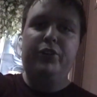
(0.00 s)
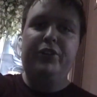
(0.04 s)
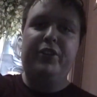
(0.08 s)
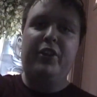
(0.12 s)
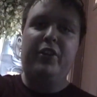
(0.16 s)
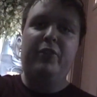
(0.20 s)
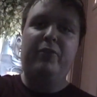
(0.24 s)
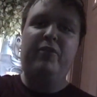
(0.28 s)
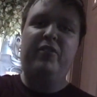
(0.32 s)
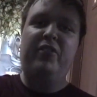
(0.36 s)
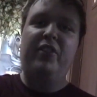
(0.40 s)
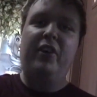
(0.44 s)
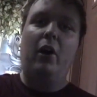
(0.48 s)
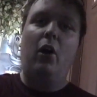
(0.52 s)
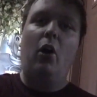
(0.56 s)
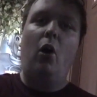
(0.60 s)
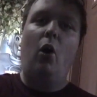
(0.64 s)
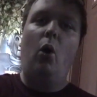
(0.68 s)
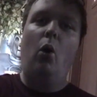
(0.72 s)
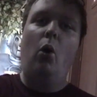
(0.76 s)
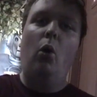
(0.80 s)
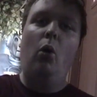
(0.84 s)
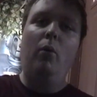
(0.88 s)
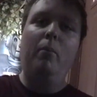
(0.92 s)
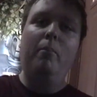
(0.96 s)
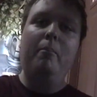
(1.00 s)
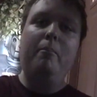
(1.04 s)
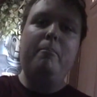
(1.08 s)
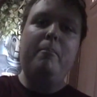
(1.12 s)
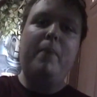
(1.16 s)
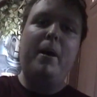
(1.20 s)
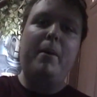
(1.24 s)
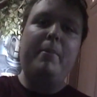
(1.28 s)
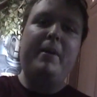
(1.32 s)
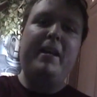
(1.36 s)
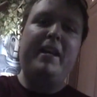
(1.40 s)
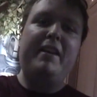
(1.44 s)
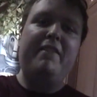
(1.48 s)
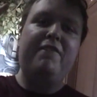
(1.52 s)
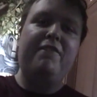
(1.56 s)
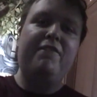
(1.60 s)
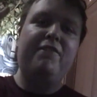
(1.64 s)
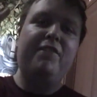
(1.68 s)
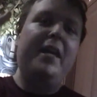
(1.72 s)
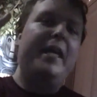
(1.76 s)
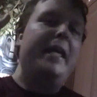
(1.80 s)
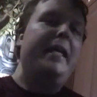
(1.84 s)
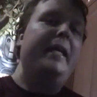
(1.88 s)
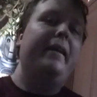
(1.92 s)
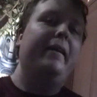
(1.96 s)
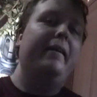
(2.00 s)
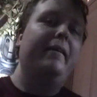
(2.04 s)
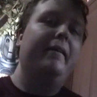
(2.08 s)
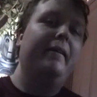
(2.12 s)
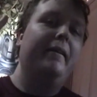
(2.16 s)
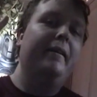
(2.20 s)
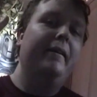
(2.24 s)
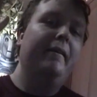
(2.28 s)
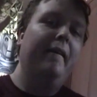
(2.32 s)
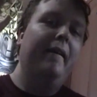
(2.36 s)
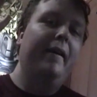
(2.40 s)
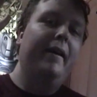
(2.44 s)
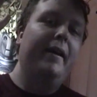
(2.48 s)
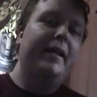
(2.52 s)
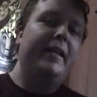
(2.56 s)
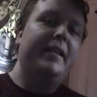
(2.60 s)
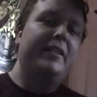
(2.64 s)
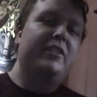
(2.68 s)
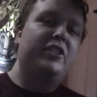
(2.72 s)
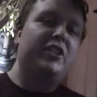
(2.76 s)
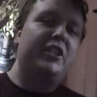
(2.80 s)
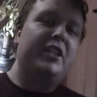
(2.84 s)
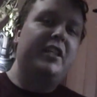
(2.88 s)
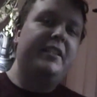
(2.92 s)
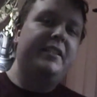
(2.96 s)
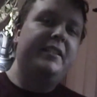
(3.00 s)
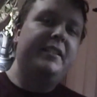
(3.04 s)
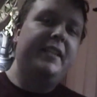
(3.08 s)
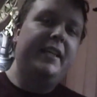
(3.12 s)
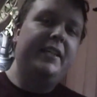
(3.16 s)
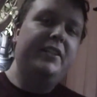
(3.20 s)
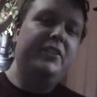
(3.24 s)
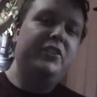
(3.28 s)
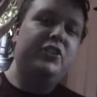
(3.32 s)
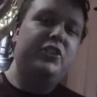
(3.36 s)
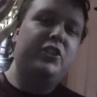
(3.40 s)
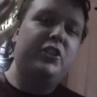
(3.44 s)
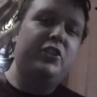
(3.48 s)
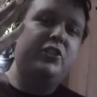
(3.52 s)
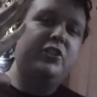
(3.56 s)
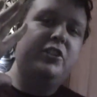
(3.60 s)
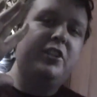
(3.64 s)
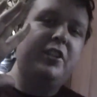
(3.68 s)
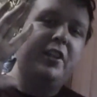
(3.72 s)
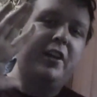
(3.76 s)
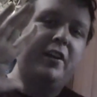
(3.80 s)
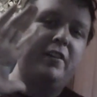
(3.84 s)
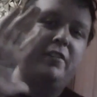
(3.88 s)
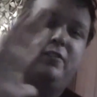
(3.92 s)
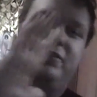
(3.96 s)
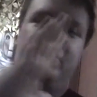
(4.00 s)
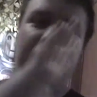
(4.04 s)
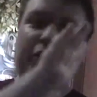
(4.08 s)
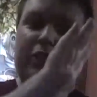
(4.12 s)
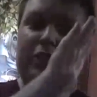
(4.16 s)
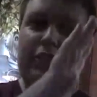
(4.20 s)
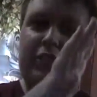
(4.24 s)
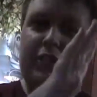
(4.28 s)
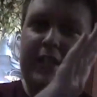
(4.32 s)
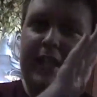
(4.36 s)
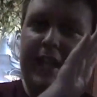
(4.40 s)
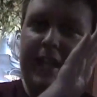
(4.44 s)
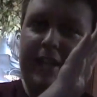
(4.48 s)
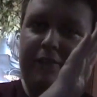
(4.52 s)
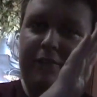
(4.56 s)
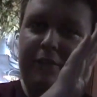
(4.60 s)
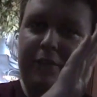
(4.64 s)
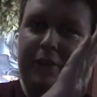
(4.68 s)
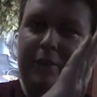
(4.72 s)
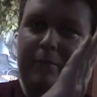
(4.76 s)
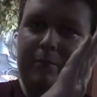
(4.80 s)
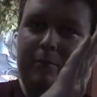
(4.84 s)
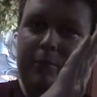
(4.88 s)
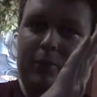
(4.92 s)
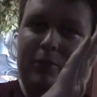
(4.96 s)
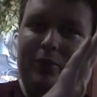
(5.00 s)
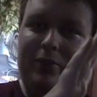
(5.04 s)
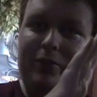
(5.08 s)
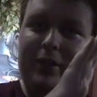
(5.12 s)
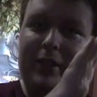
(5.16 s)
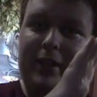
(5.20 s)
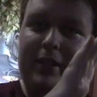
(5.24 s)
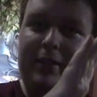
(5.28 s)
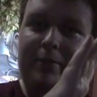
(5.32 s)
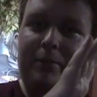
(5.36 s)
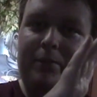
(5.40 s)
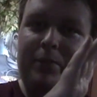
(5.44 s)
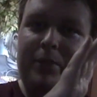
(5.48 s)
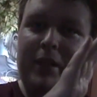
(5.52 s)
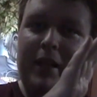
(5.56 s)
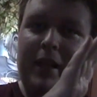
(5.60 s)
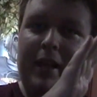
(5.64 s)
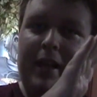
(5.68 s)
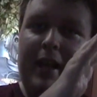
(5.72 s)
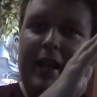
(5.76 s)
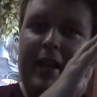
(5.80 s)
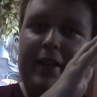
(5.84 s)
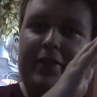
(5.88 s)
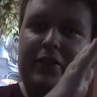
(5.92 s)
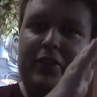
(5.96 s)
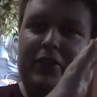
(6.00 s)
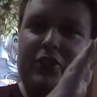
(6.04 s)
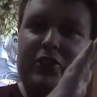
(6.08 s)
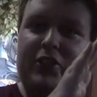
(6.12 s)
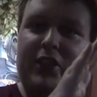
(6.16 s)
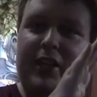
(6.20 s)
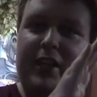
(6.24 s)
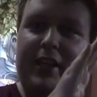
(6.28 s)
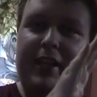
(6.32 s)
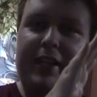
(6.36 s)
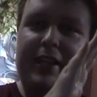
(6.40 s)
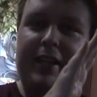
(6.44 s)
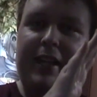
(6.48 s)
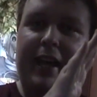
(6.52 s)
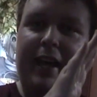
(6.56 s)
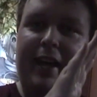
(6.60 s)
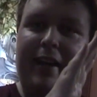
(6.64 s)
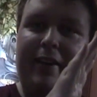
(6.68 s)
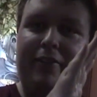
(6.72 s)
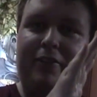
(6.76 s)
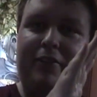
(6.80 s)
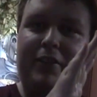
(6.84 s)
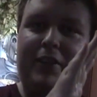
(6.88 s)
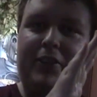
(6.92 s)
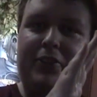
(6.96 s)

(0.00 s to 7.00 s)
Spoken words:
The whole mummy thing is condensed into the first half of the movie, and the second half